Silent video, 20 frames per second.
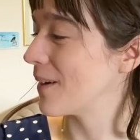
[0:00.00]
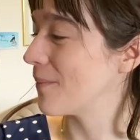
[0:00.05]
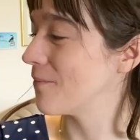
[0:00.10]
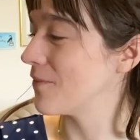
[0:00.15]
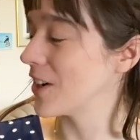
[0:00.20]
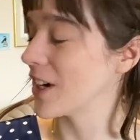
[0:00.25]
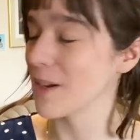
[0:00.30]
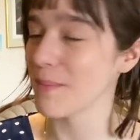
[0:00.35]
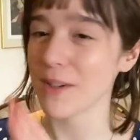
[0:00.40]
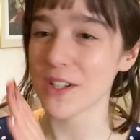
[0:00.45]
I'm
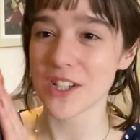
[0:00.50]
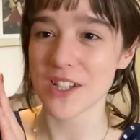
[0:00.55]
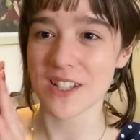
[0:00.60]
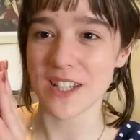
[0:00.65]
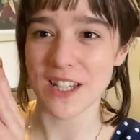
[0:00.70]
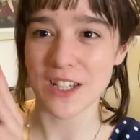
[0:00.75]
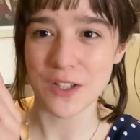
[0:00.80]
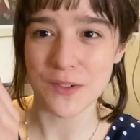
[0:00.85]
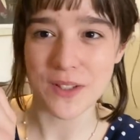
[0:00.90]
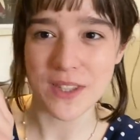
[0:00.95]
very much
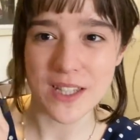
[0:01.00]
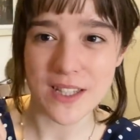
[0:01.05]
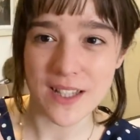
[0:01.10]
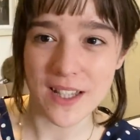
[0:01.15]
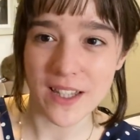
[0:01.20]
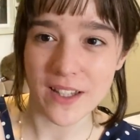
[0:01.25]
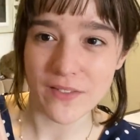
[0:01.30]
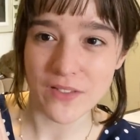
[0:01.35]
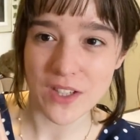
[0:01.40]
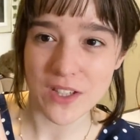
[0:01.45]
excited to read this. I
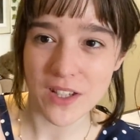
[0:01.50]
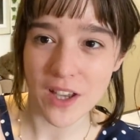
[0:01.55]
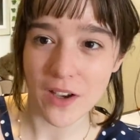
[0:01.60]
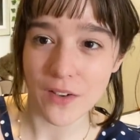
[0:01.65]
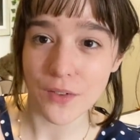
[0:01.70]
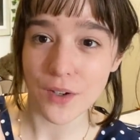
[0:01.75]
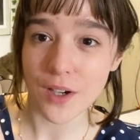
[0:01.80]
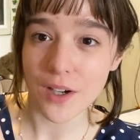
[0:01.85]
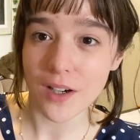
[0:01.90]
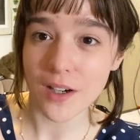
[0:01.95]
love this
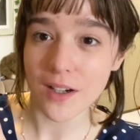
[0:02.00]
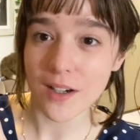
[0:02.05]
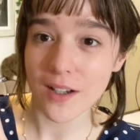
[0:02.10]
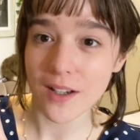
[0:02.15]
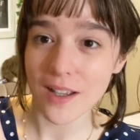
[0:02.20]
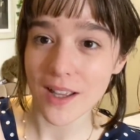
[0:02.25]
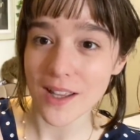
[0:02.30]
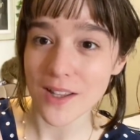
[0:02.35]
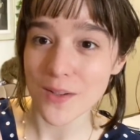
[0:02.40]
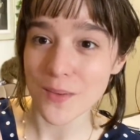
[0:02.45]
cover
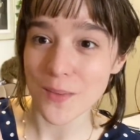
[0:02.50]
as